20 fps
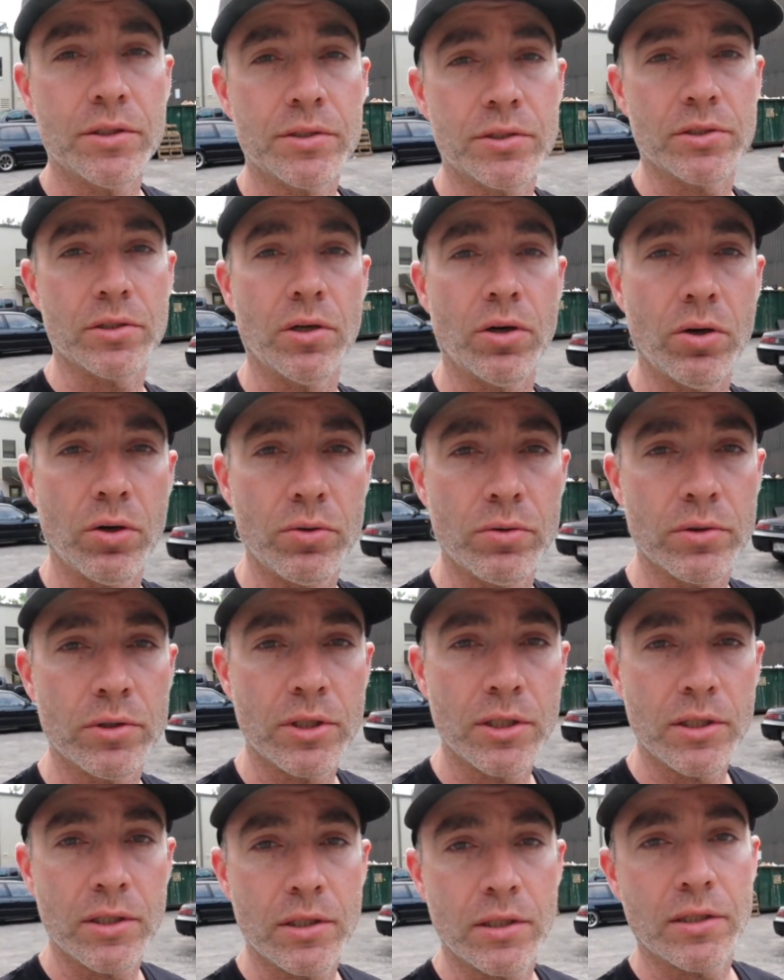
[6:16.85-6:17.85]
So
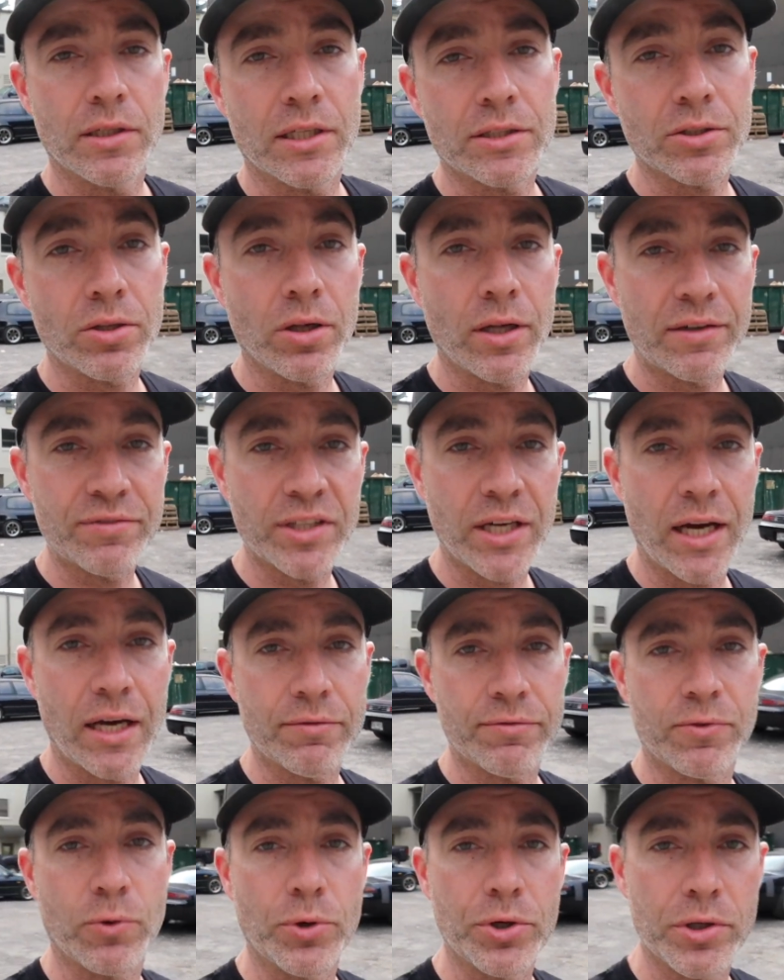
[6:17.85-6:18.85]
that's all I've
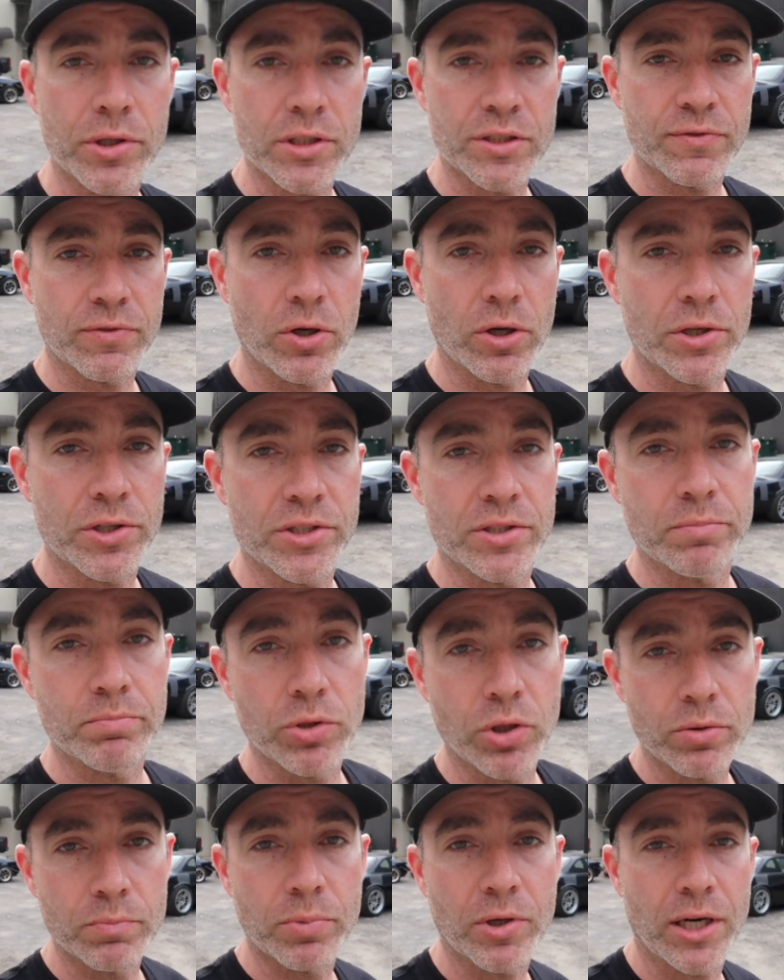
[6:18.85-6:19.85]
got for you as far as the
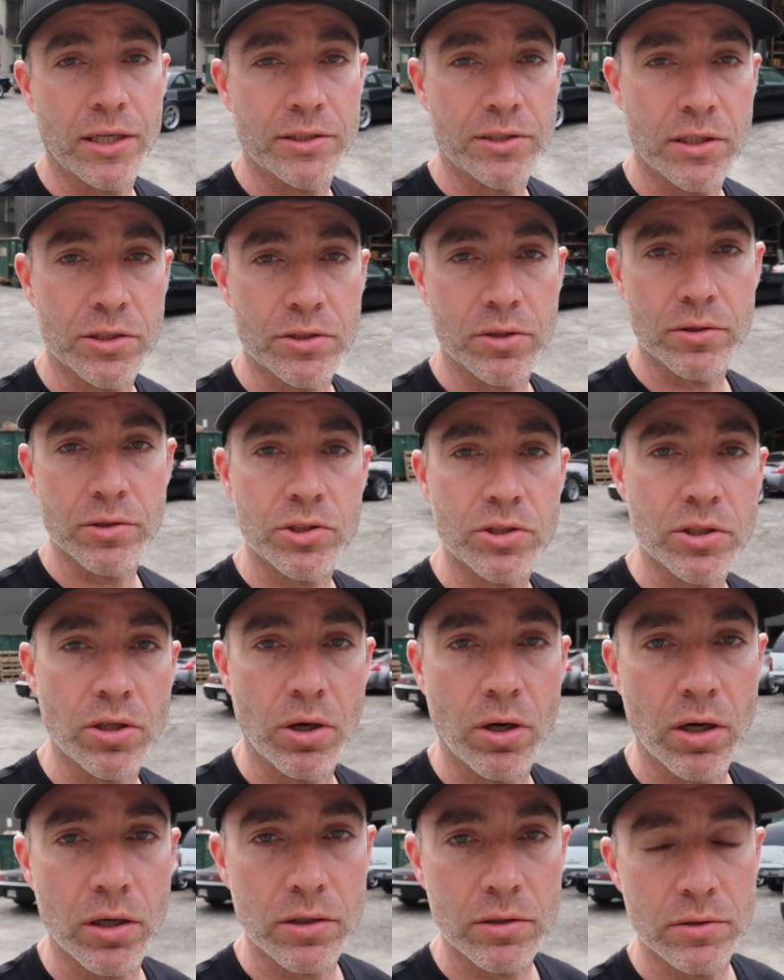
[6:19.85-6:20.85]
build process on this
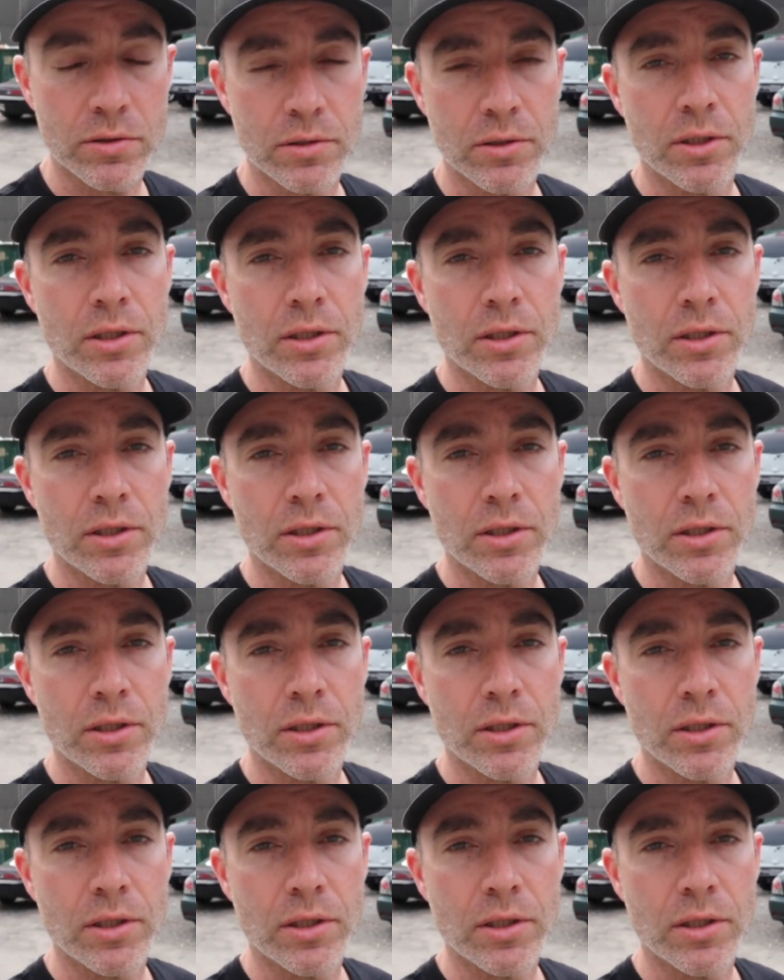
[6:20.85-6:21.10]
car.